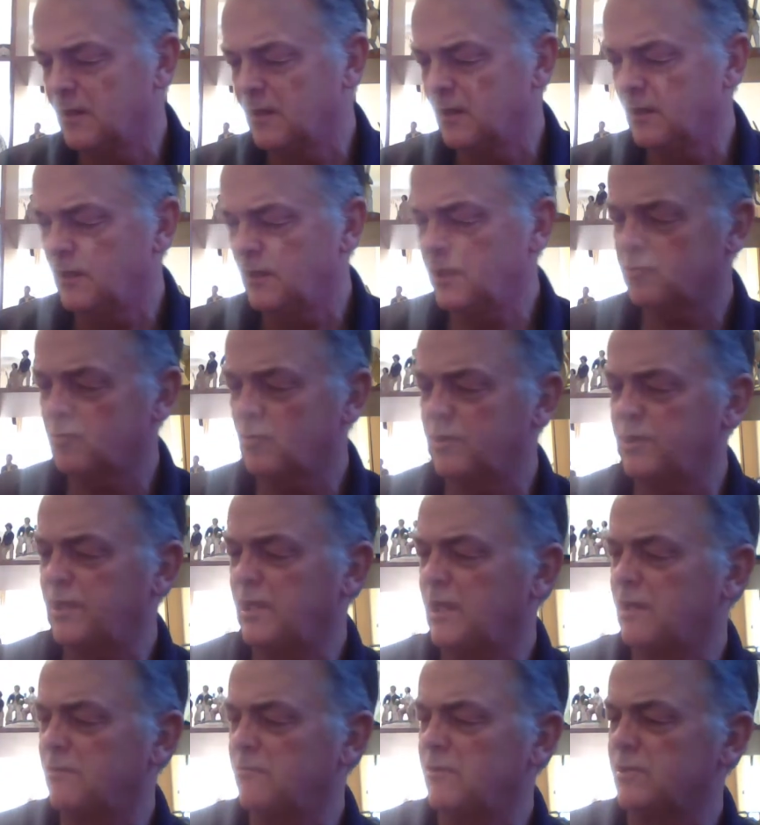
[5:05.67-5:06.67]
This one
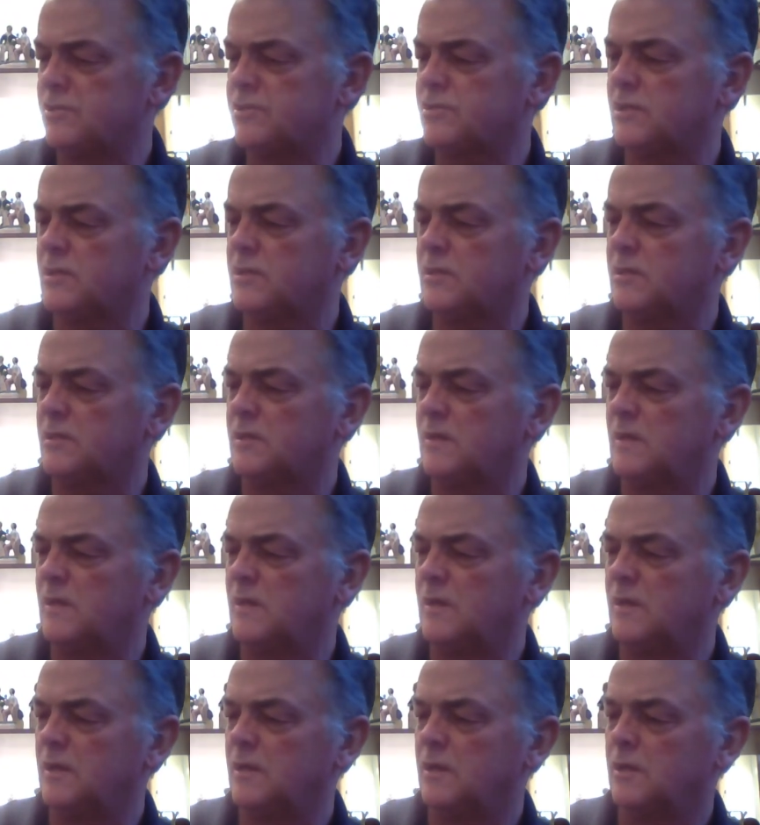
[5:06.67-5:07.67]
here is
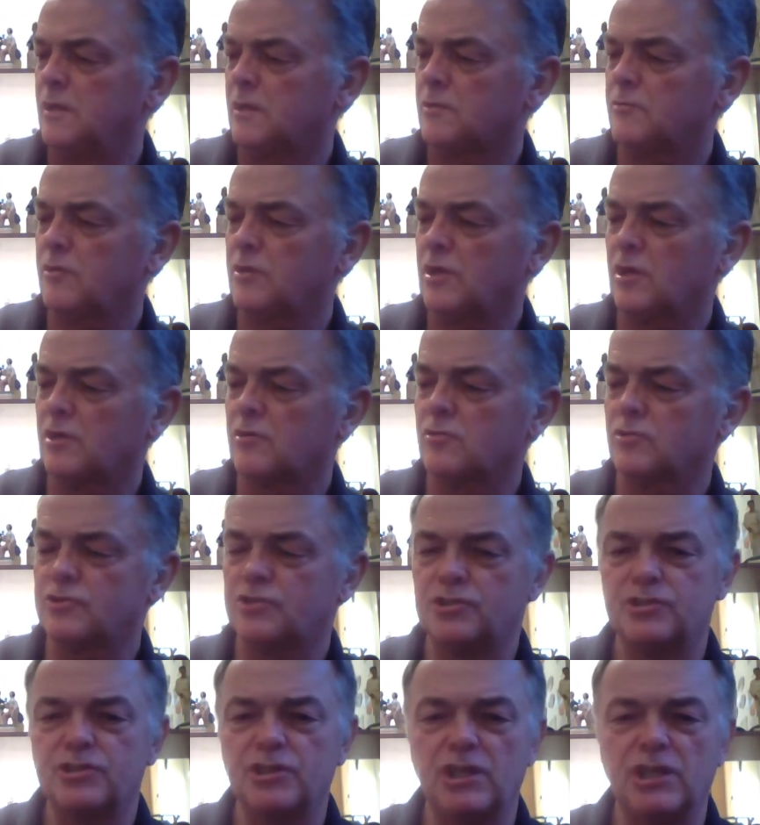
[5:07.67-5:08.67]
Cricket Across
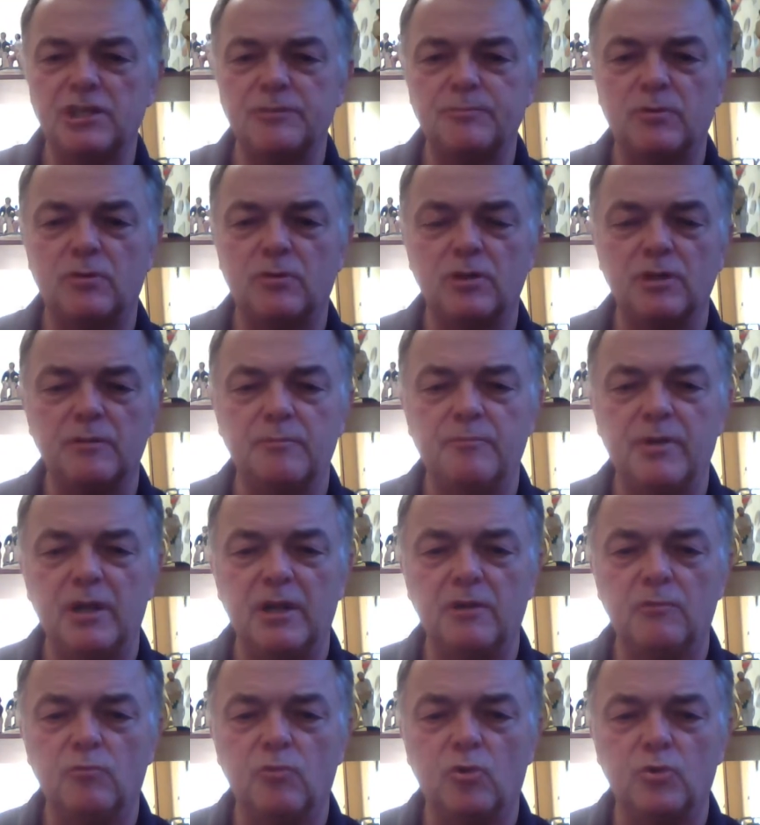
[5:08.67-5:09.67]
the Seas by
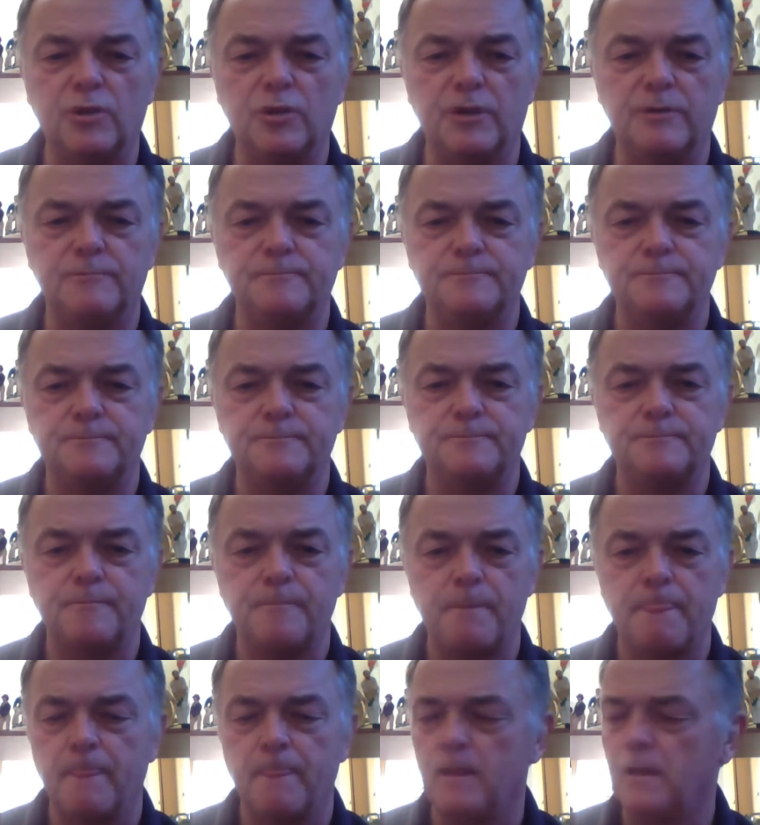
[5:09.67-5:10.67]
Pelham Warner.
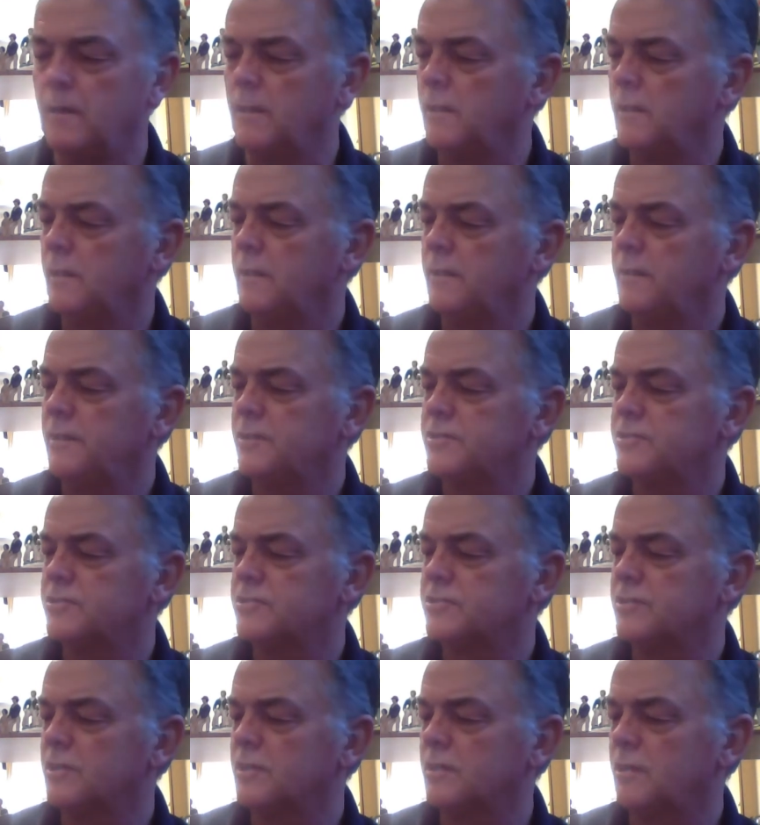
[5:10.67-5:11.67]
This
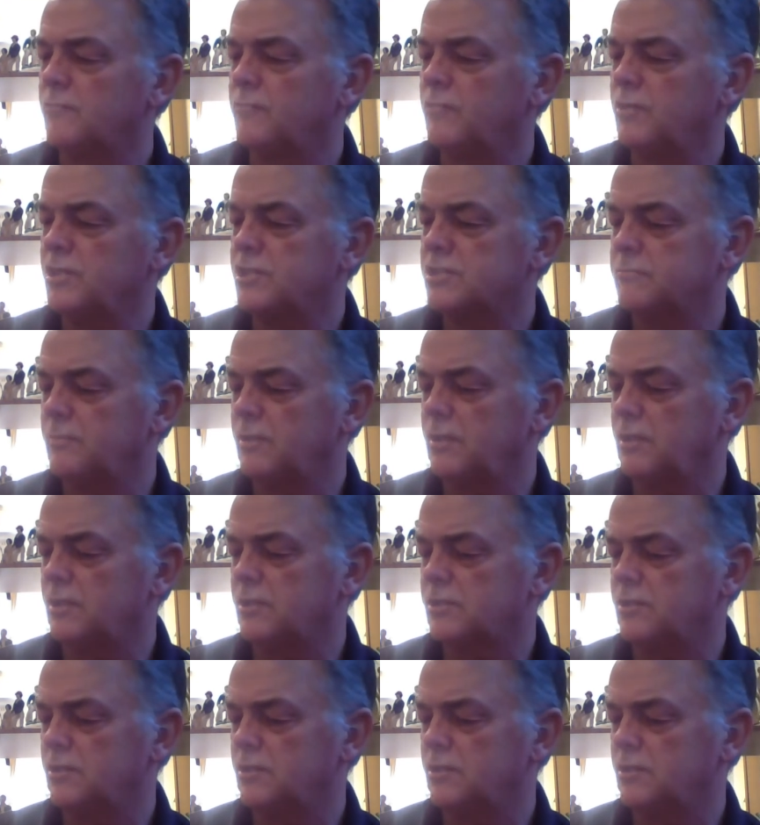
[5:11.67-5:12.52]
is a reasonably